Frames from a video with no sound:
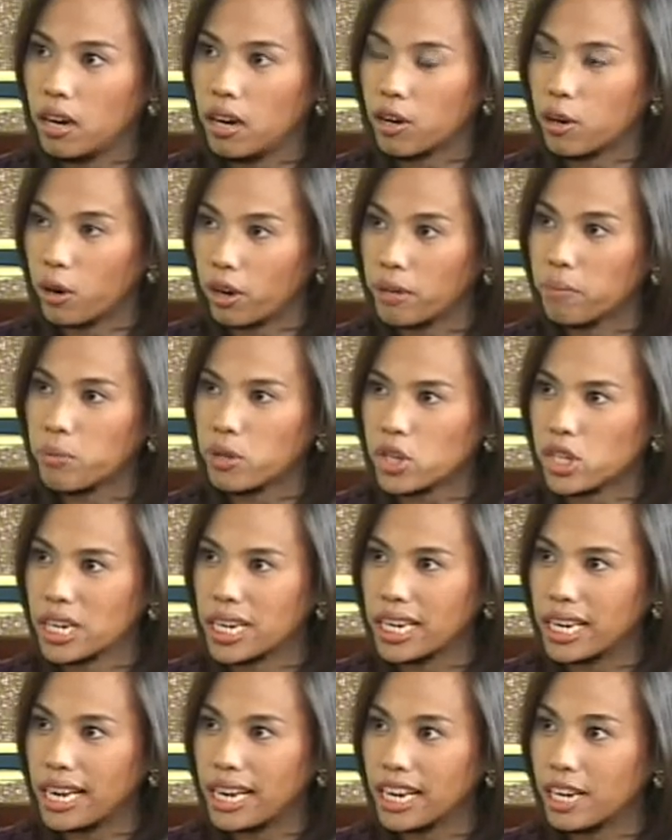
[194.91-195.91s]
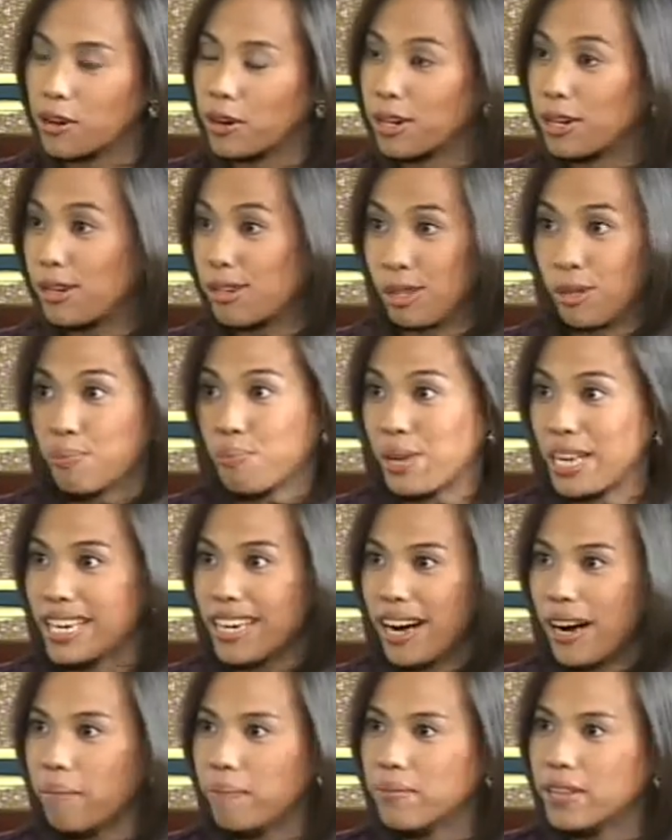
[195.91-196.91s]
court proceeding in order to speed
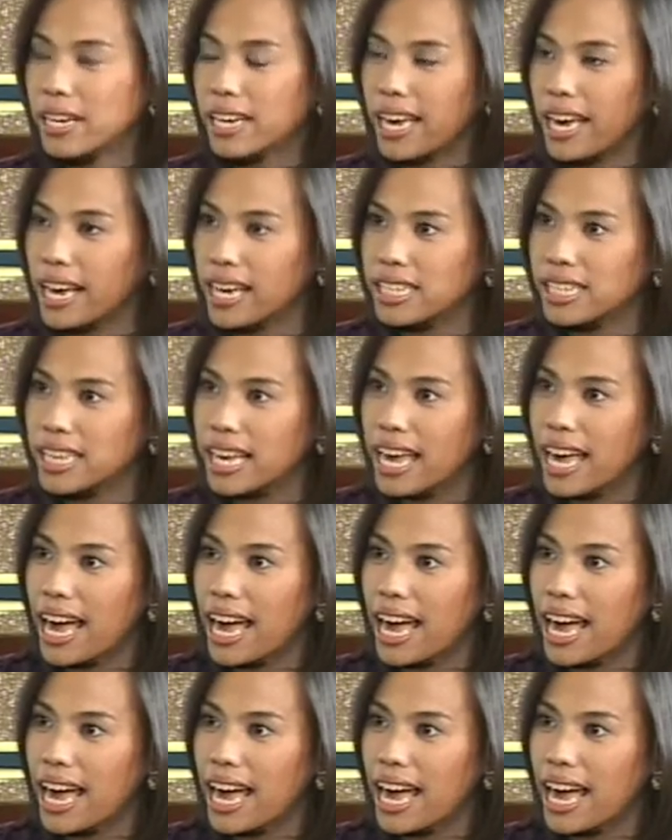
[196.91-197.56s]
up the case.